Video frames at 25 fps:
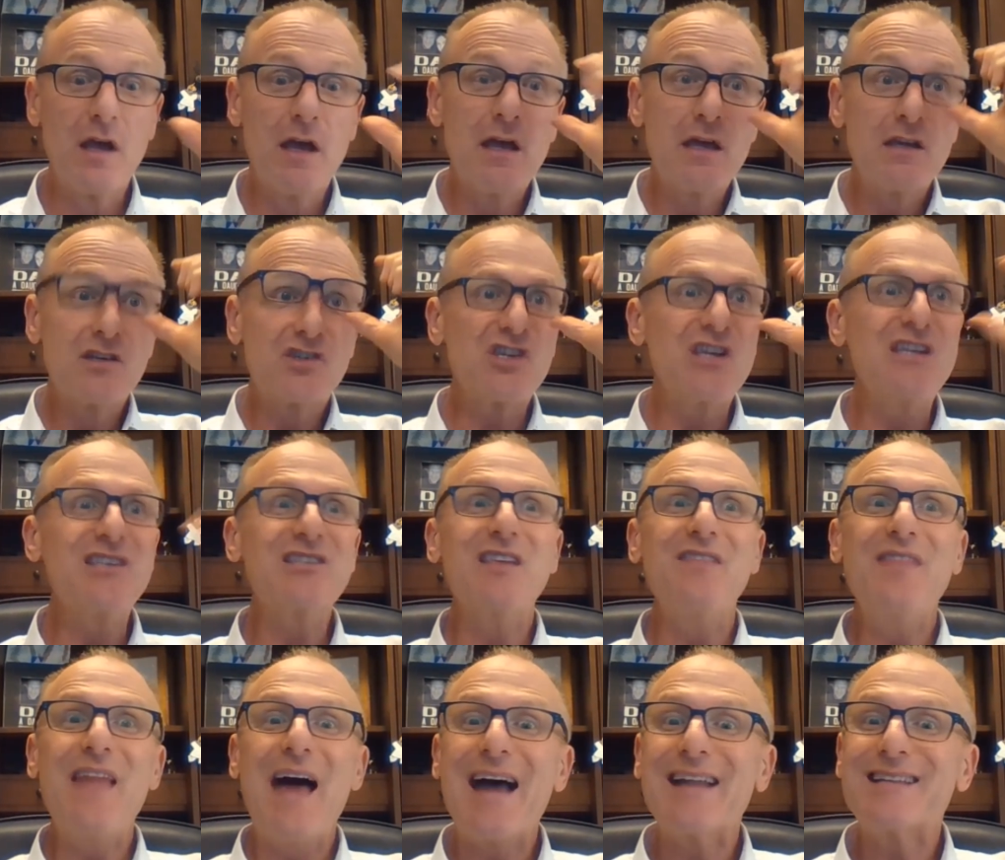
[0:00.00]
She's in
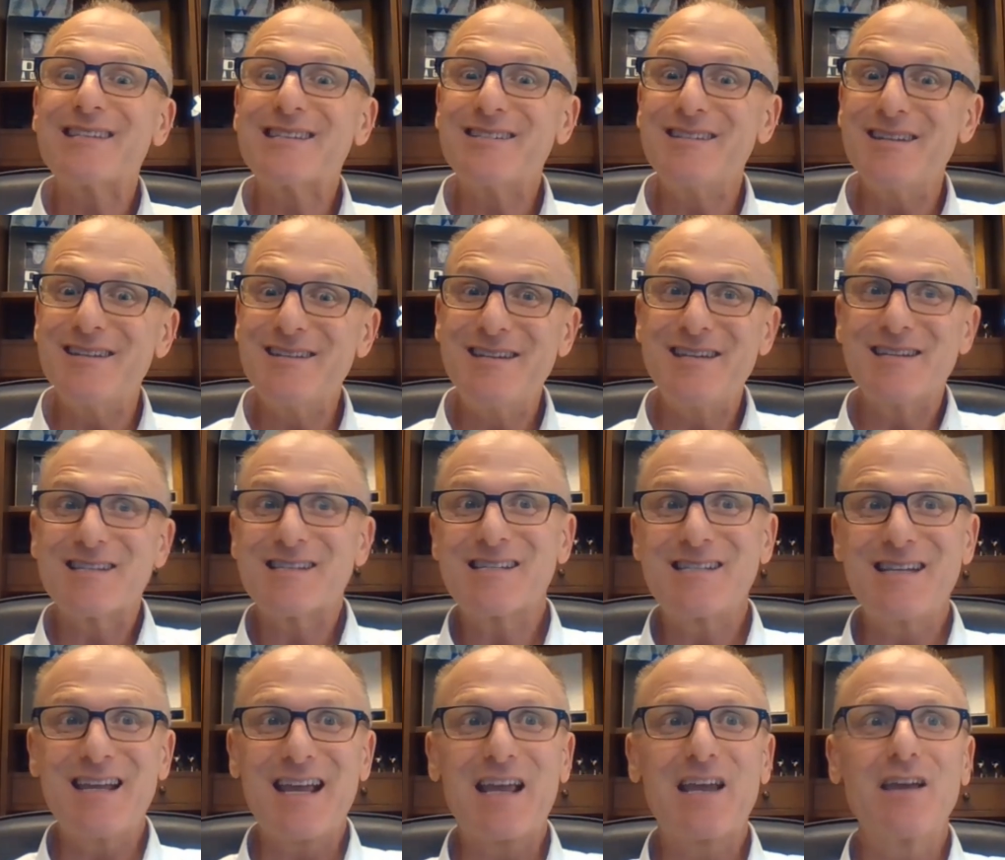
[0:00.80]
that
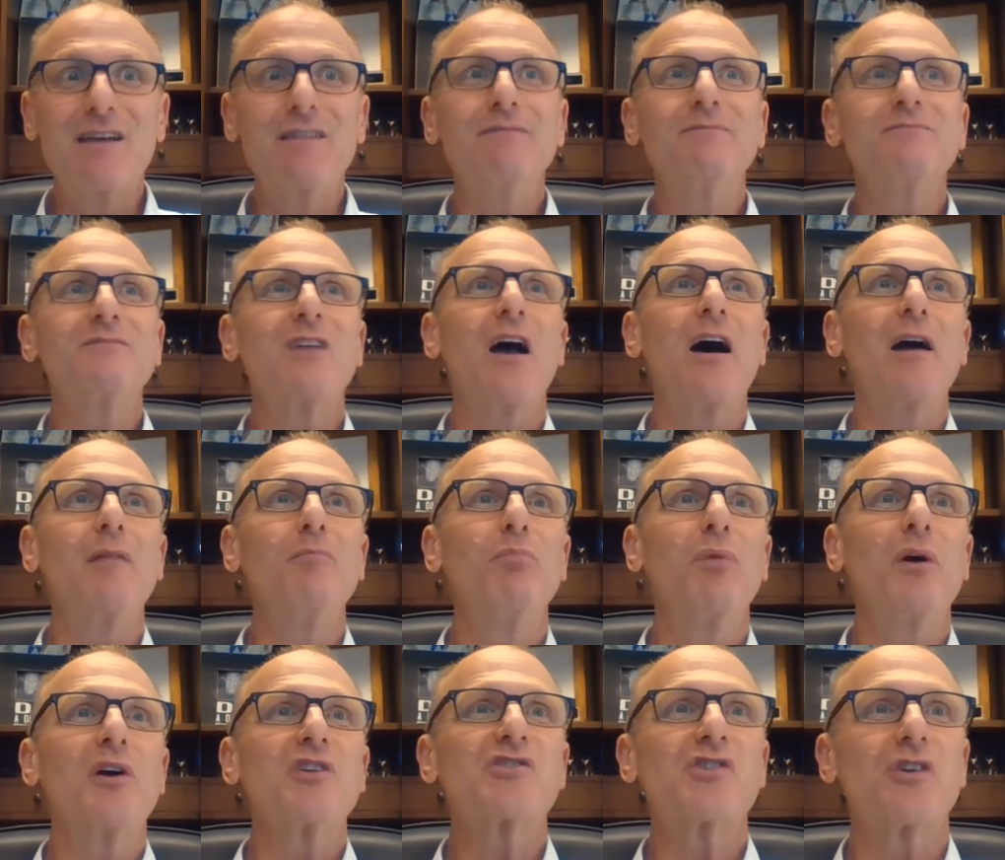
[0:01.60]
statistic. God
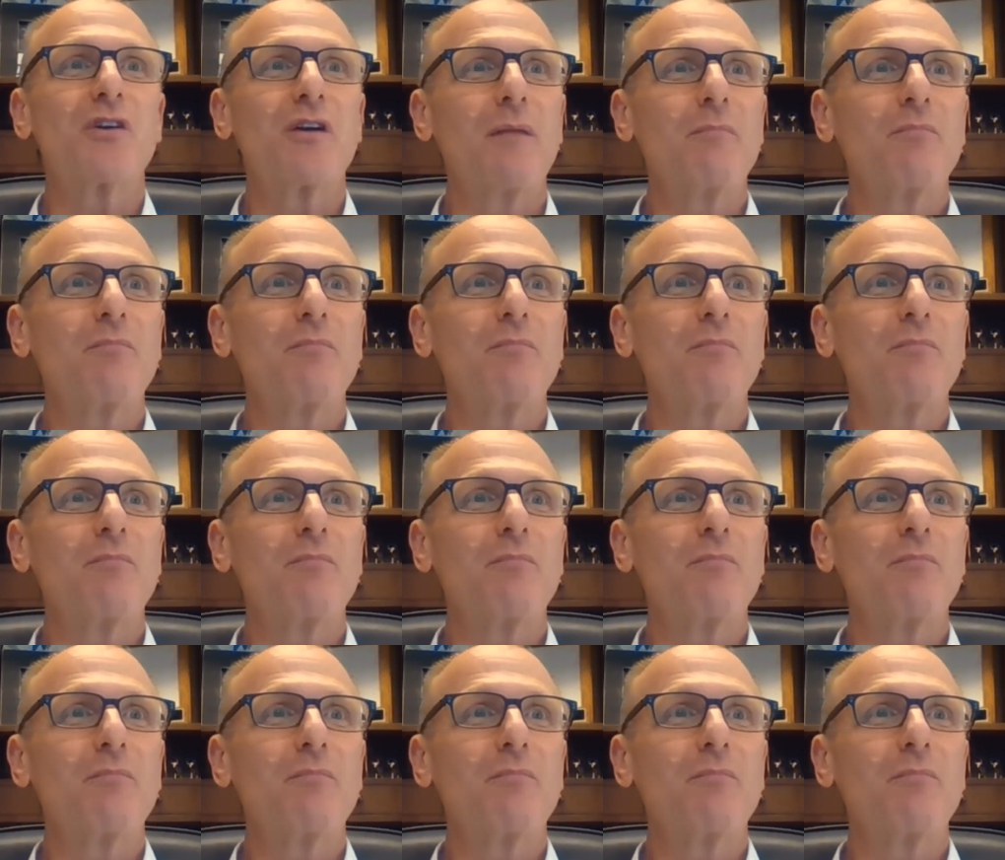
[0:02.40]
bless her. I'm